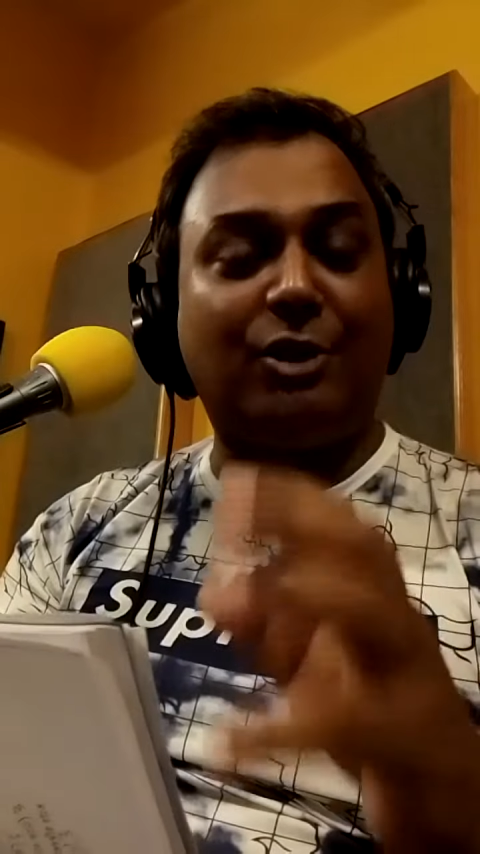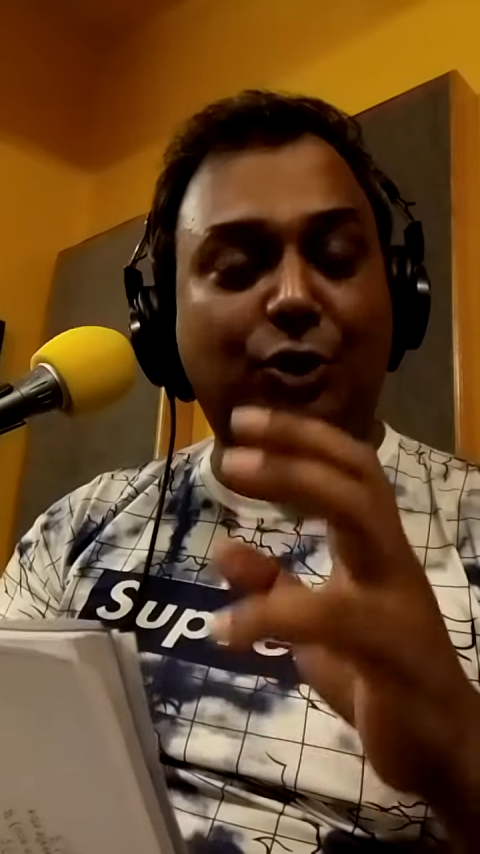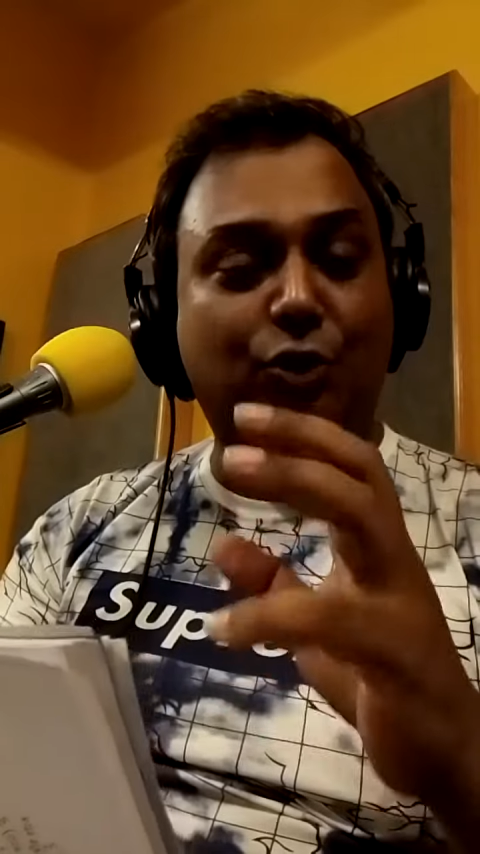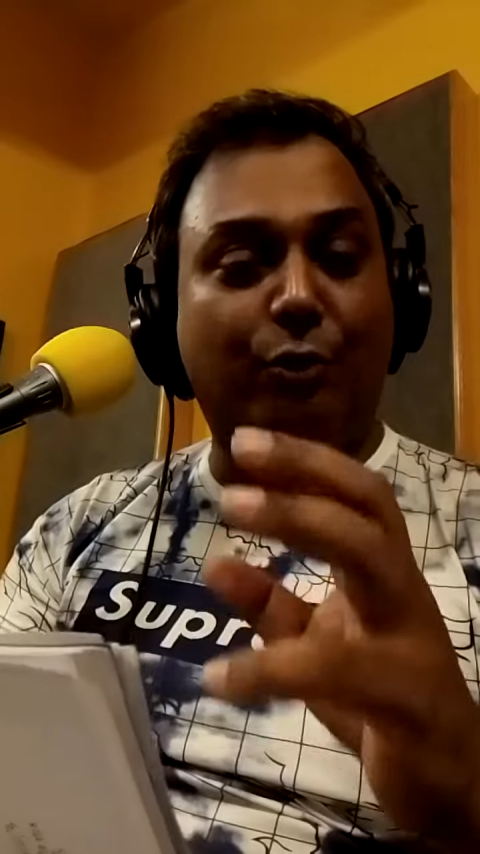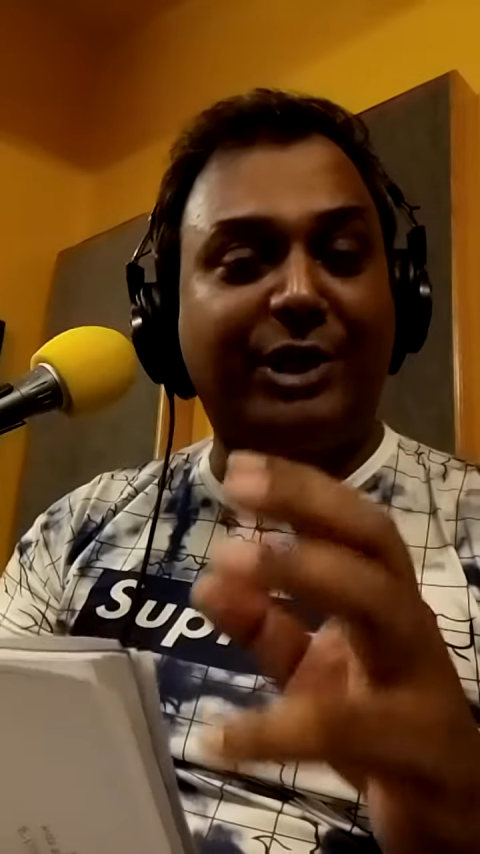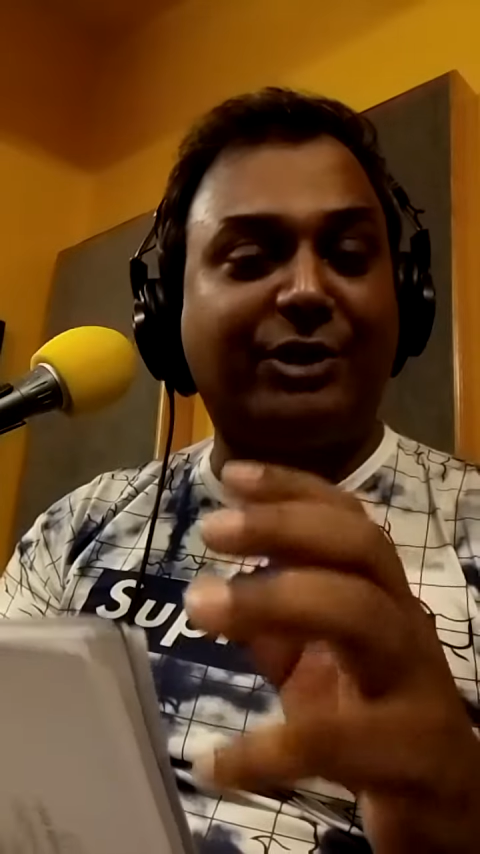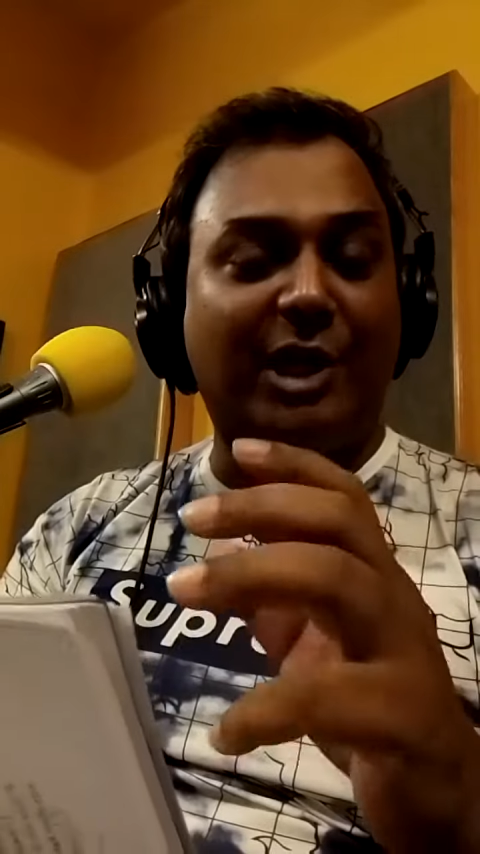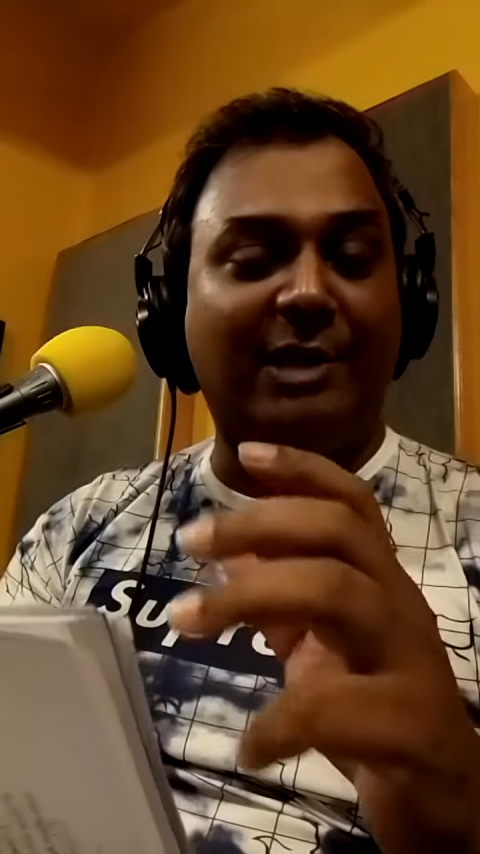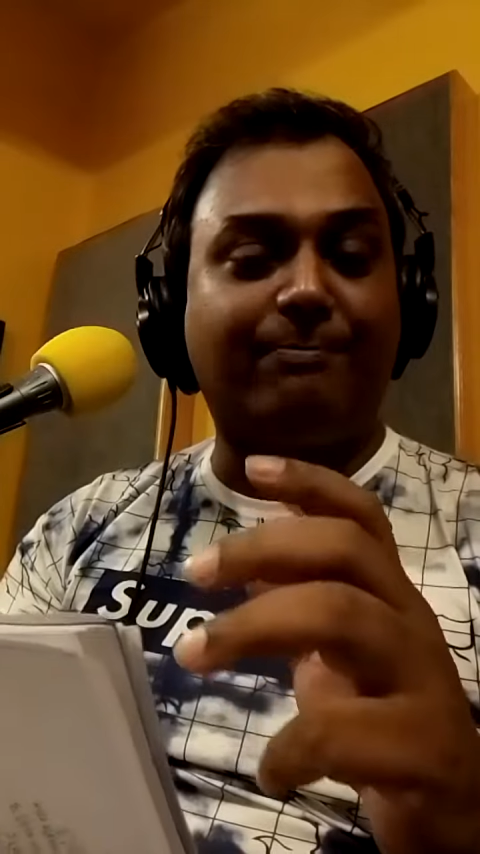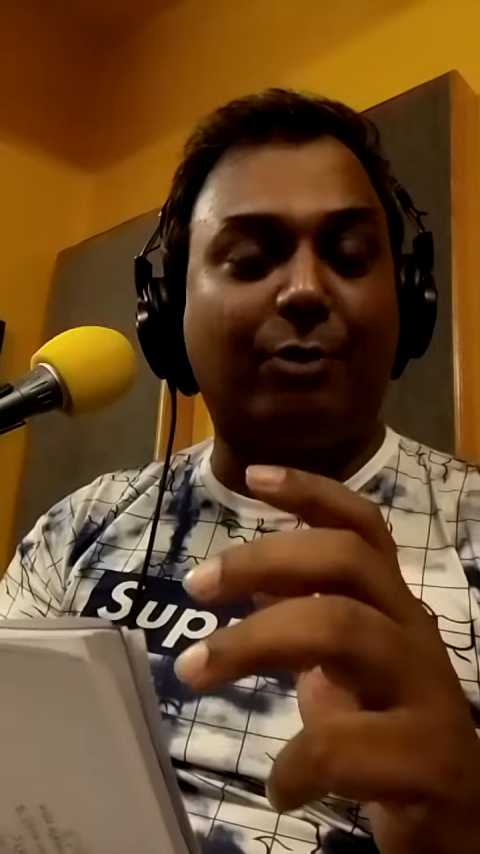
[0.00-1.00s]
the
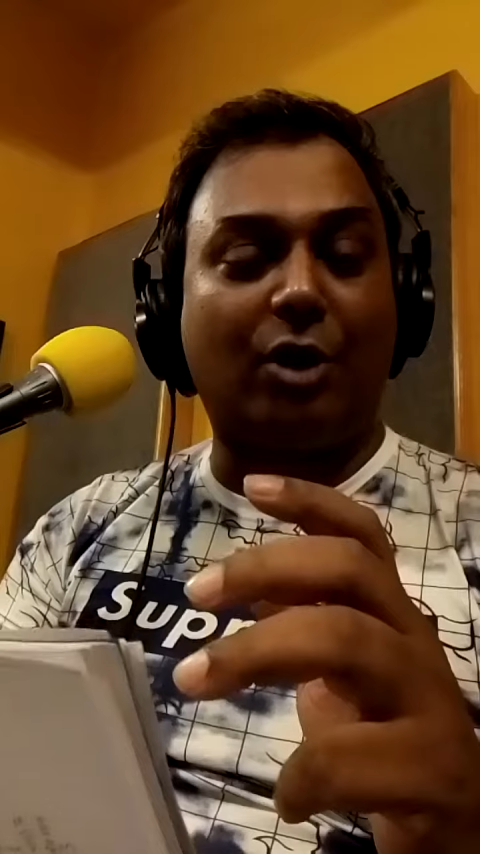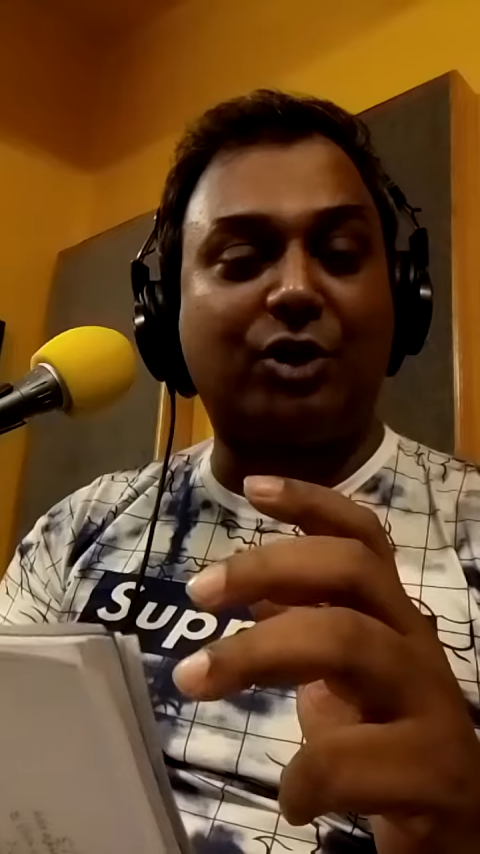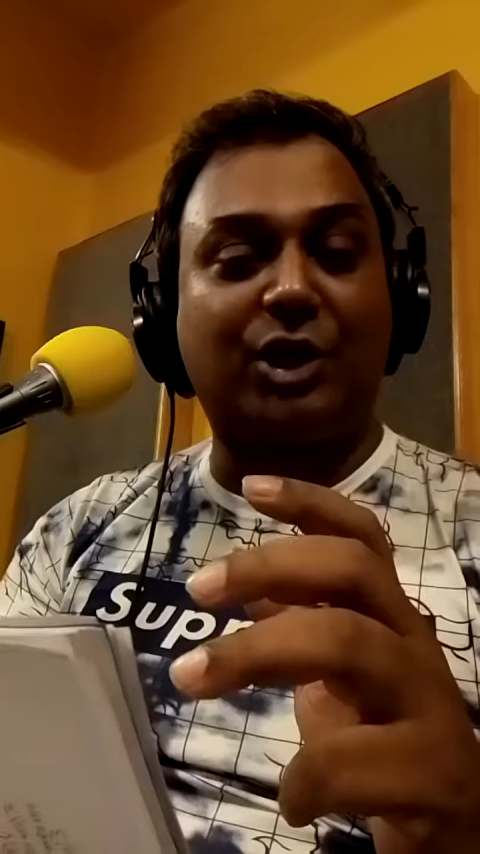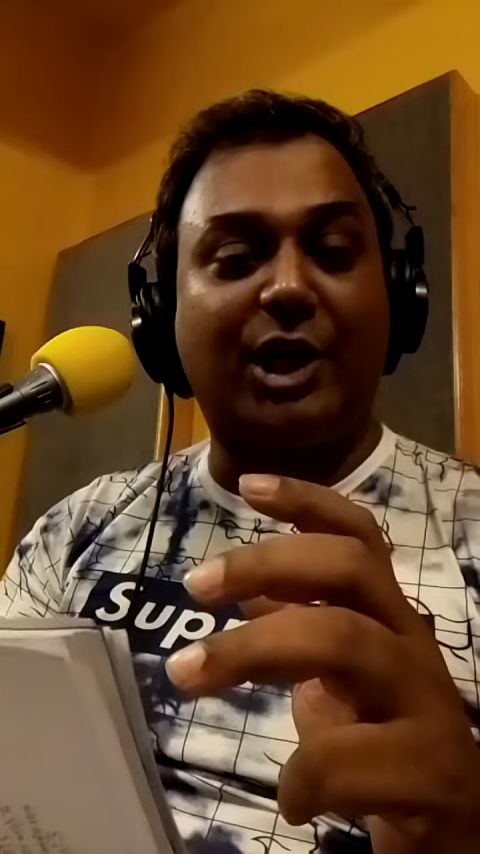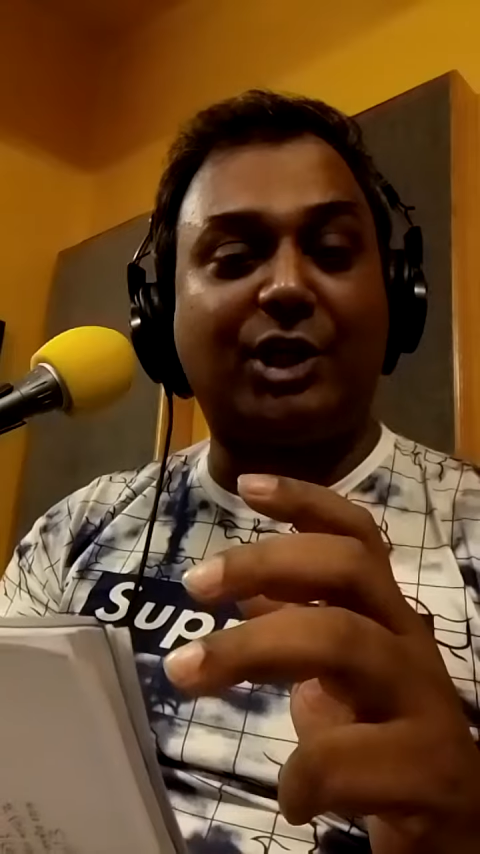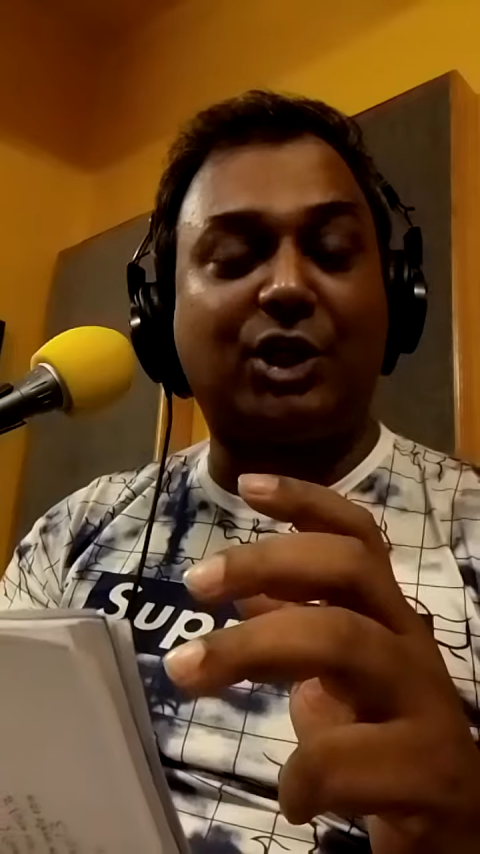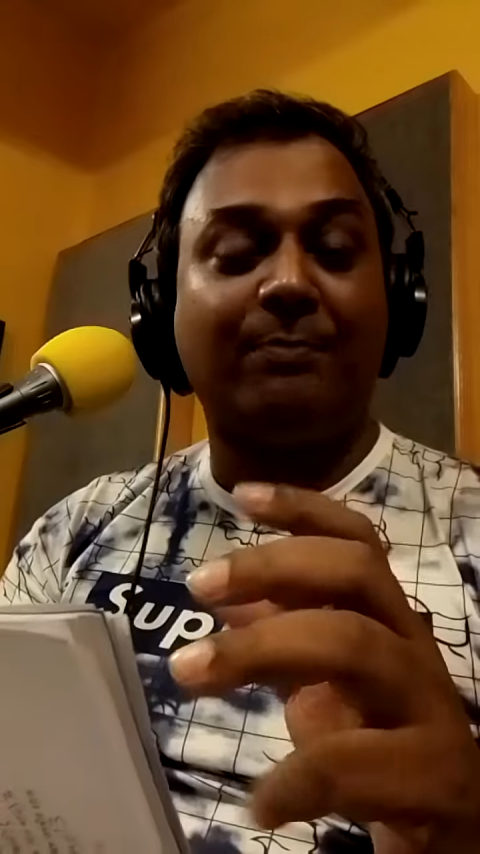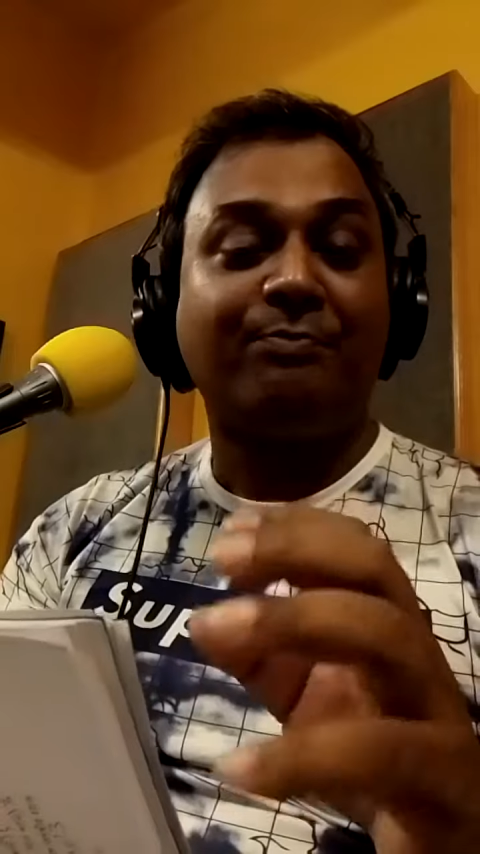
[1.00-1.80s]
storytelling process,